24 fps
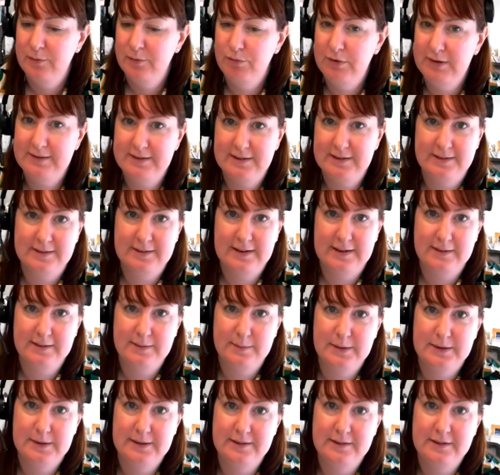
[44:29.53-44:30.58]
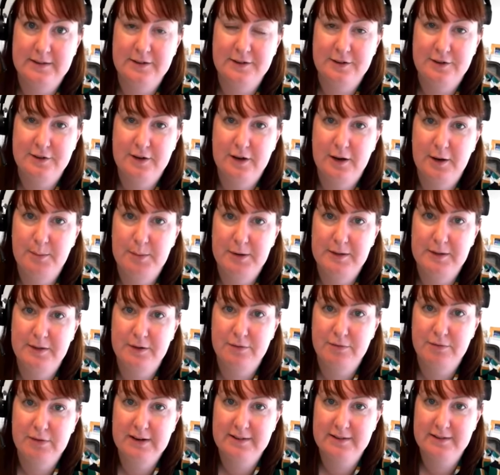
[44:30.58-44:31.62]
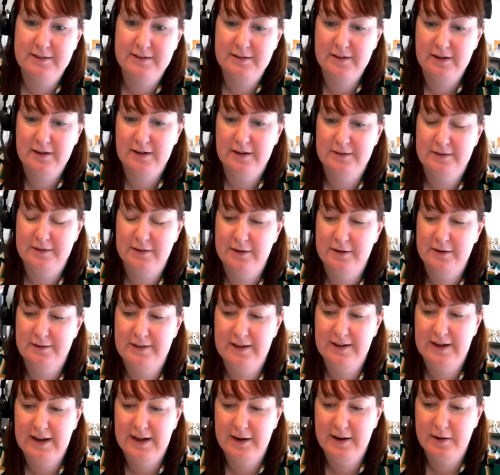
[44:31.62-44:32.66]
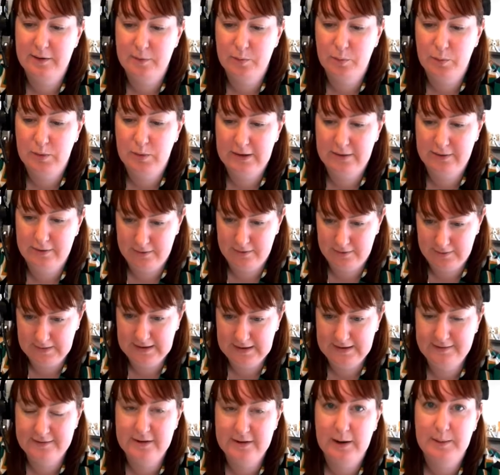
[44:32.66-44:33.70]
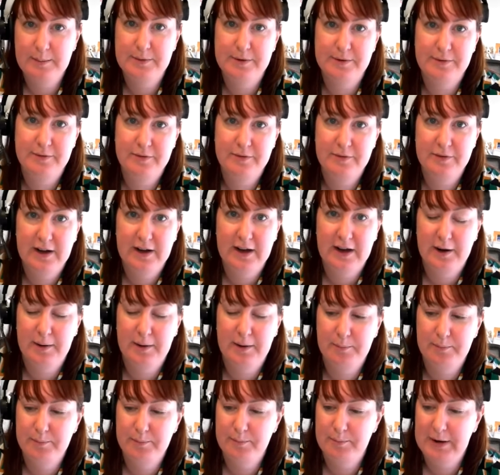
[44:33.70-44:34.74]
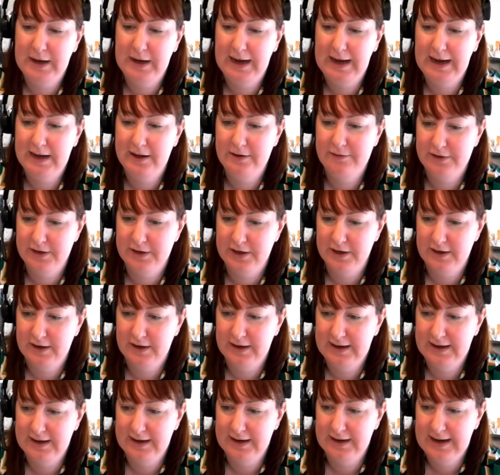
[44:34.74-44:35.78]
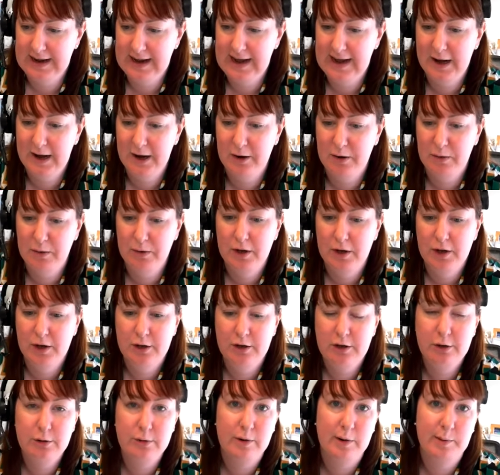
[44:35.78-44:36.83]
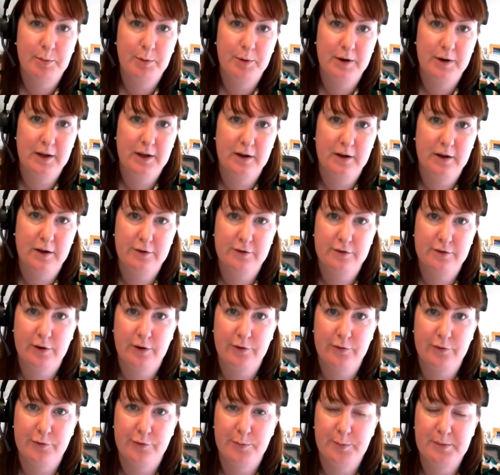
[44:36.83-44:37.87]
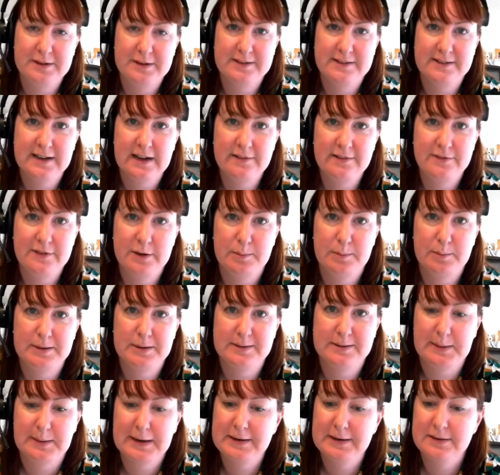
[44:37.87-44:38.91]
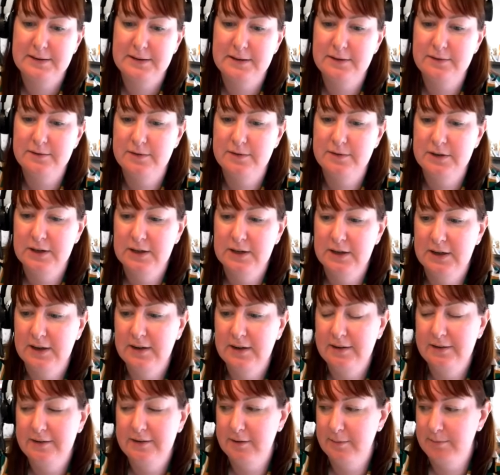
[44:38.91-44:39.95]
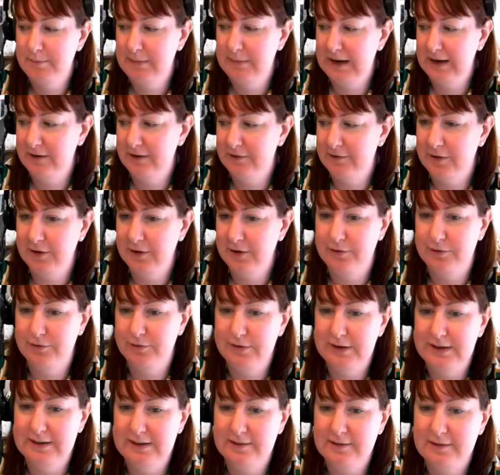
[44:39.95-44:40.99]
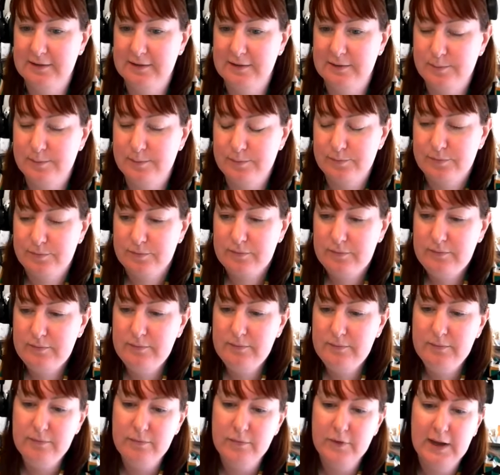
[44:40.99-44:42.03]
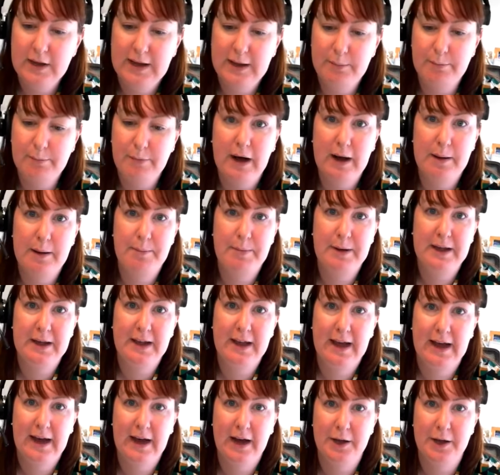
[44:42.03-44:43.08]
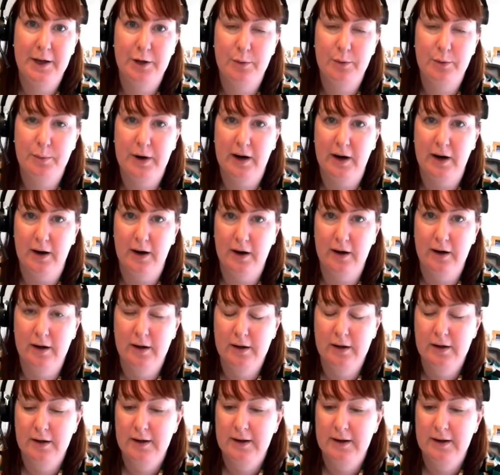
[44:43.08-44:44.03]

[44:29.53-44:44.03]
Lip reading: risk assessments to determine the risk associated with these types of behaviour and how you are putting in controls from a safety perspective to manage those risks. It might be how you are